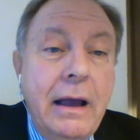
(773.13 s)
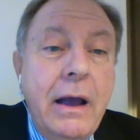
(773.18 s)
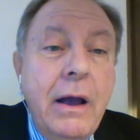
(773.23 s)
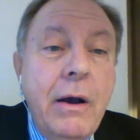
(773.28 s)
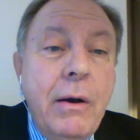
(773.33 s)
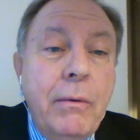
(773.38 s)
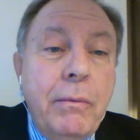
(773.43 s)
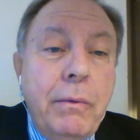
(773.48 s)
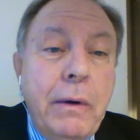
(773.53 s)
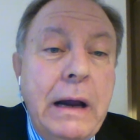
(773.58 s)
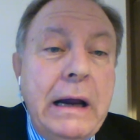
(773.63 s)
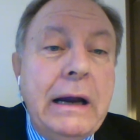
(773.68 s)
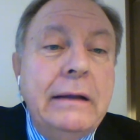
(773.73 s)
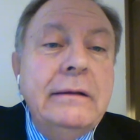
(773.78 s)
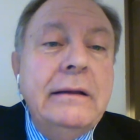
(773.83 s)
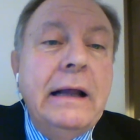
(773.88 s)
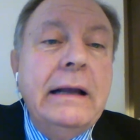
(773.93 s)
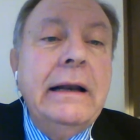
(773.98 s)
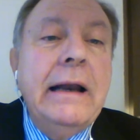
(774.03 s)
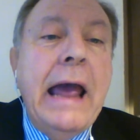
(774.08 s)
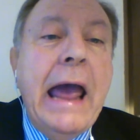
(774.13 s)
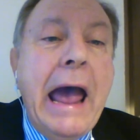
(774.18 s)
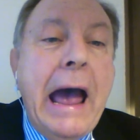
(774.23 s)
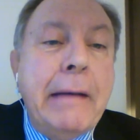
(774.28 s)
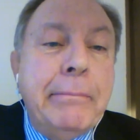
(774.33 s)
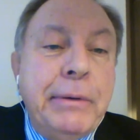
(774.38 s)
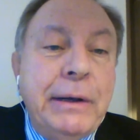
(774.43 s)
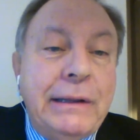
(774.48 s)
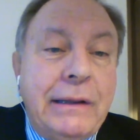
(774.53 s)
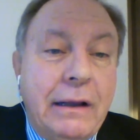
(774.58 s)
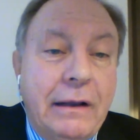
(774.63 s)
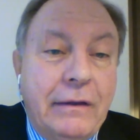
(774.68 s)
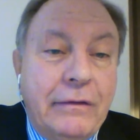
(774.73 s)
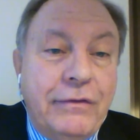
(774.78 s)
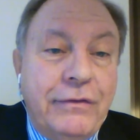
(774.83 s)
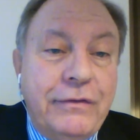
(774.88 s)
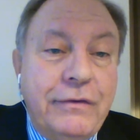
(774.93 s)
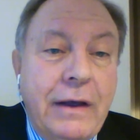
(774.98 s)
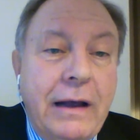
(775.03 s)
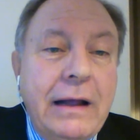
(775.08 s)
where the
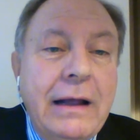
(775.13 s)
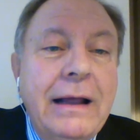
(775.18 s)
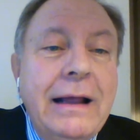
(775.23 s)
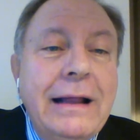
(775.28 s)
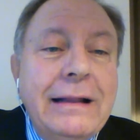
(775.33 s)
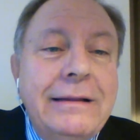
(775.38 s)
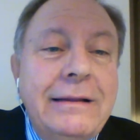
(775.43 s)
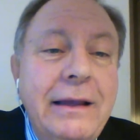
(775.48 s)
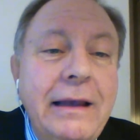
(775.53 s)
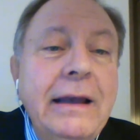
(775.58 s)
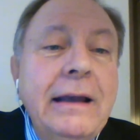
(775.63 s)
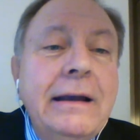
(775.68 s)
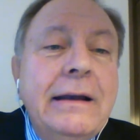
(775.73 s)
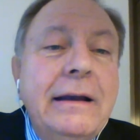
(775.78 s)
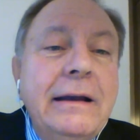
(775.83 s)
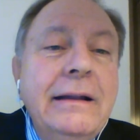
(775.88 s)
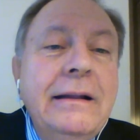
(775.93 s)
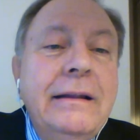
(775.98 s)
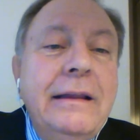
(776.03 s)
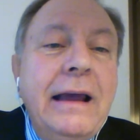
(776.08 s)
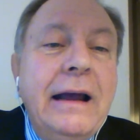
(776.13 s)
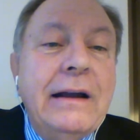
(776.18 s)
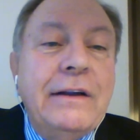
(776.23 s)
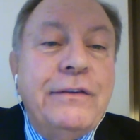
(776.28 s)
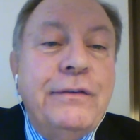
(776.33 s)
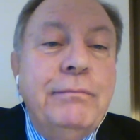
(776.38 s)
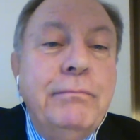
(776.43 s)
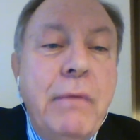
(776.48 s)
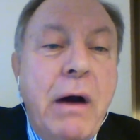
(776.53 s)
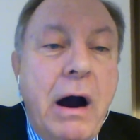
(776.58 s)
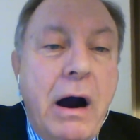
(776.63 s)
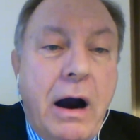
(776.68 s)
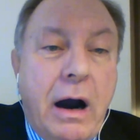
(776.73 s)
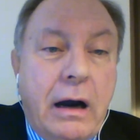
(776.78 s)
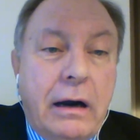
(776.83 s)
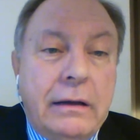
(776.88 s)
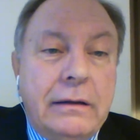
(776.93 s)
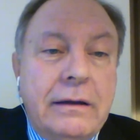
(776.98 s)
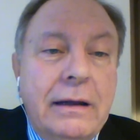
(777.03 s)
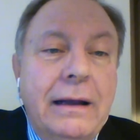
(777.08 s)
inhabitants, thinking they're
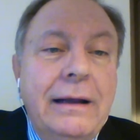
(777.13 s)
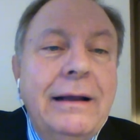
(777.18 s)
smart,